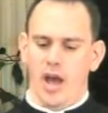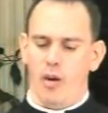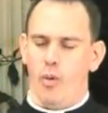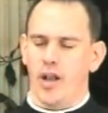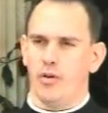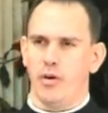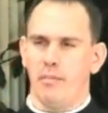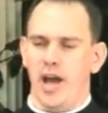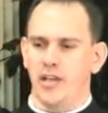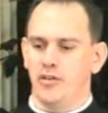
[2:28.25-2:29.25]
I want to
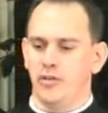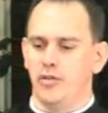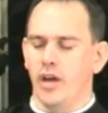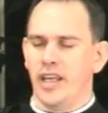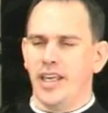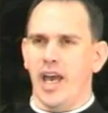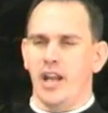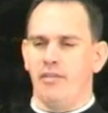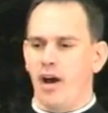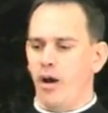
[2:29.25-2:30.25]
remind you
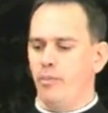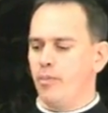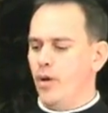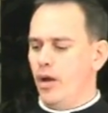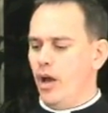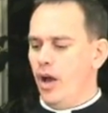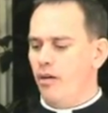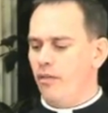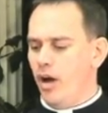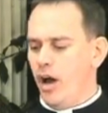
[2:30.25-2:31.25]
again of
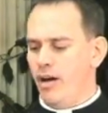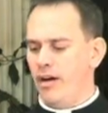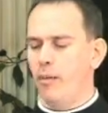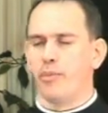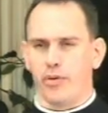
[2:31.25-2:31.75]
how